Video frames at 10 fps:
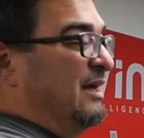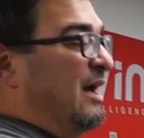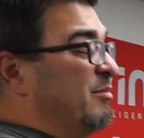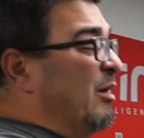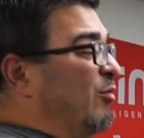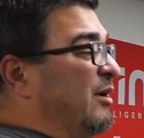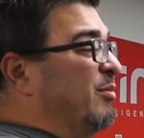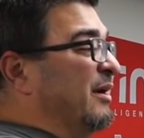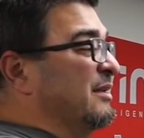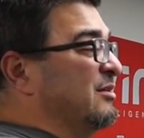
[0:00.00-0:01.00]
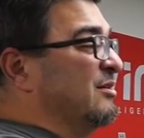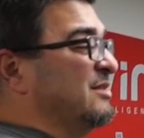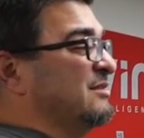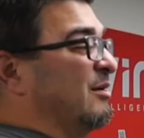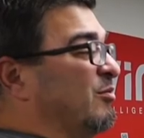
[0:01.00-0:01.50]
I'm not worried about
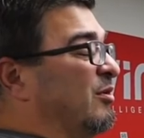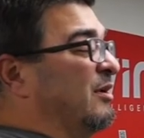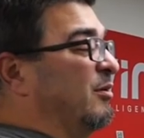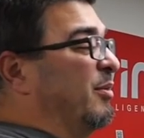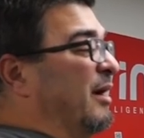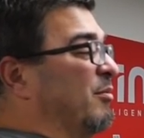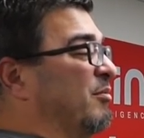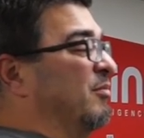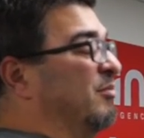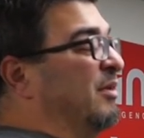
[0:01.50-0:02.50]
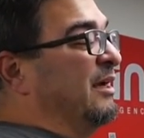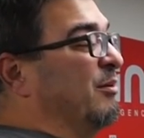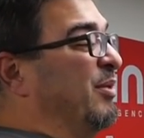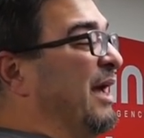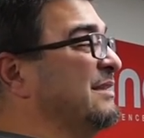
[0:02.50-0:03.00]
endurances. I'm worried about my
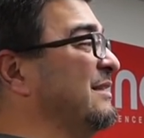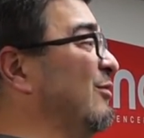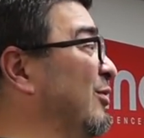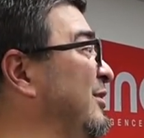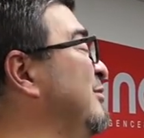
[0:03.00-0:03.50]
capacity or